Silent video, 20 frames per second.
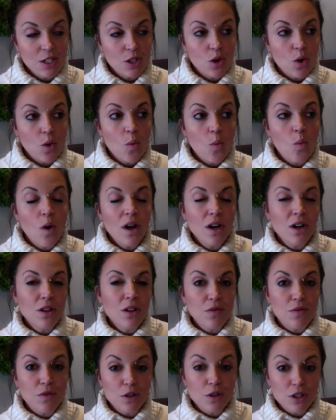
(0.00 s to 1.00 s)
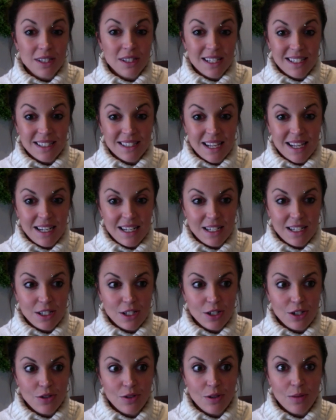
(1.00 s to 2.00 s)
or what are the first things they need to
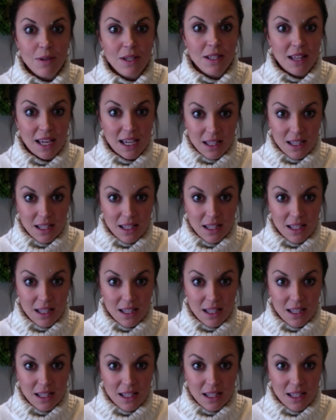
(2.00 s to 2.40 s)
do to be like